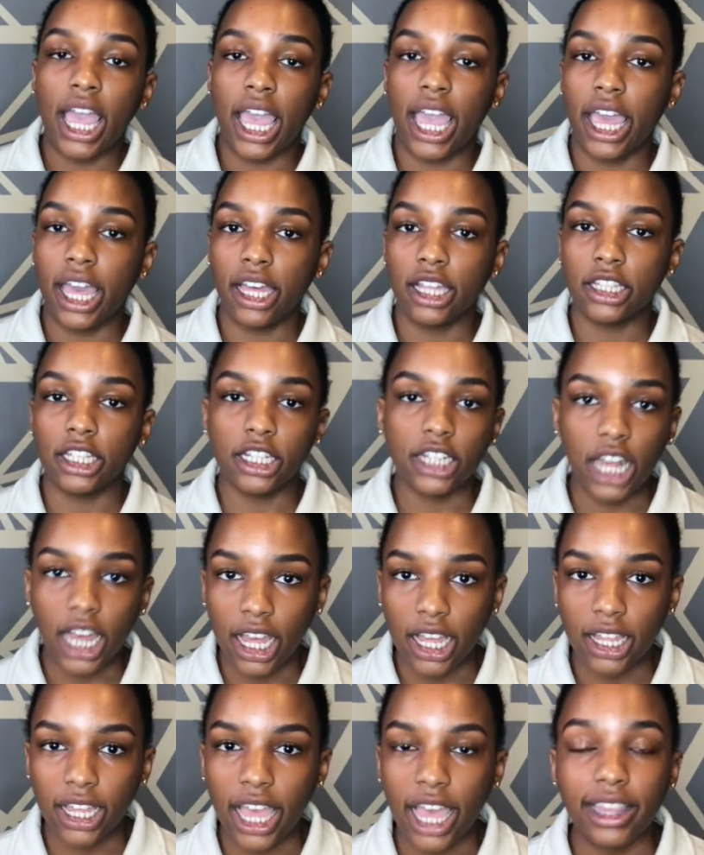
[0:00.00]
And they're
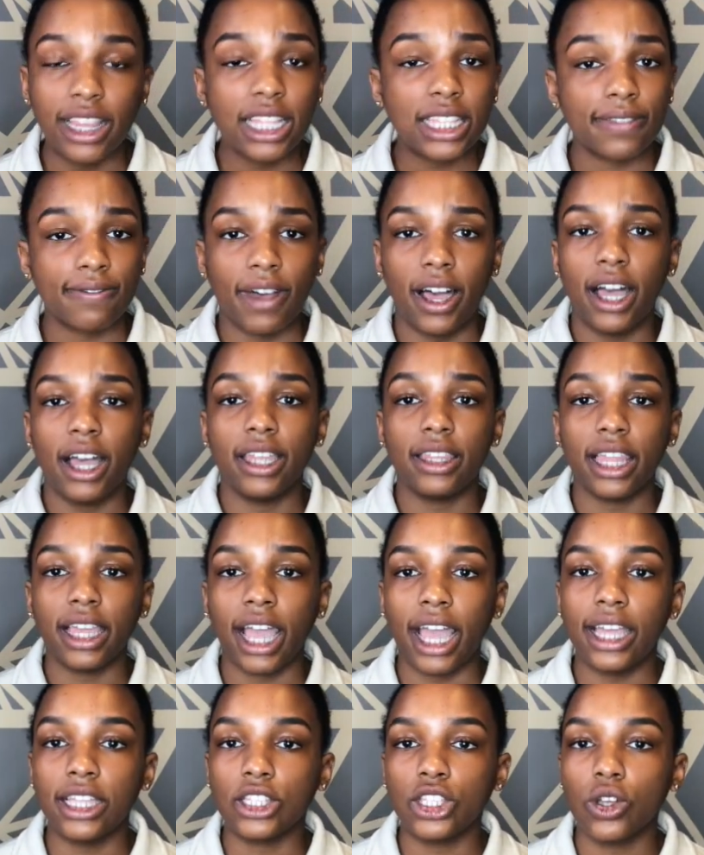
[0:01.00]
not. And that's fine.
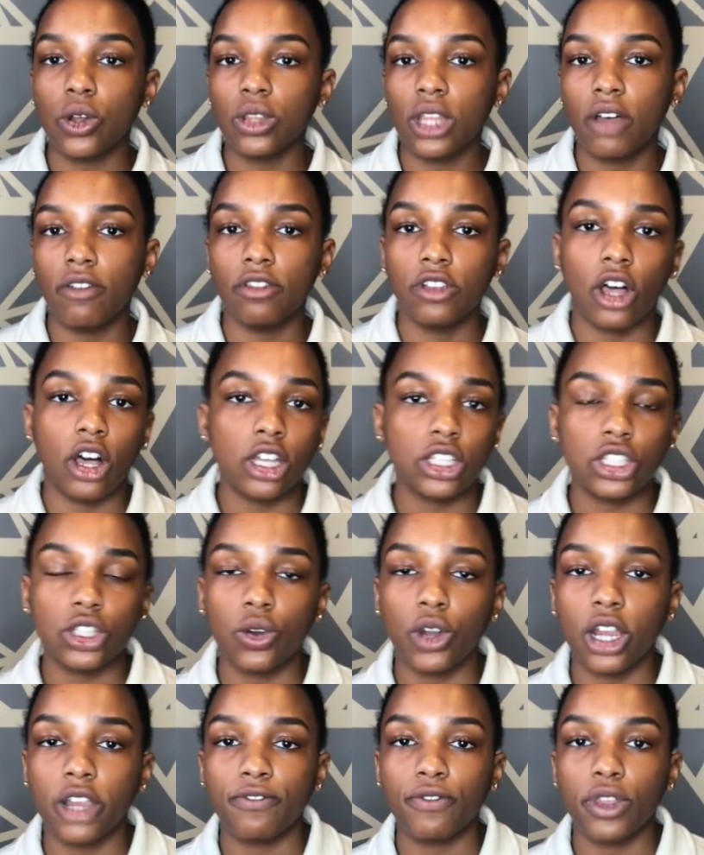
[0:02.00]
Like, it's no love lost,
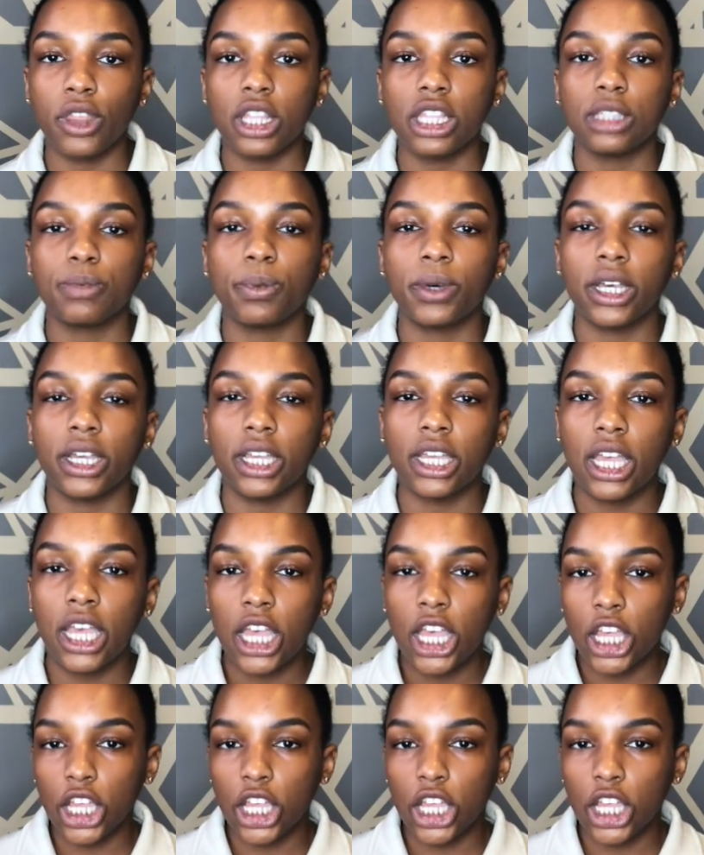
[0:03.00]
no hurt feelings, but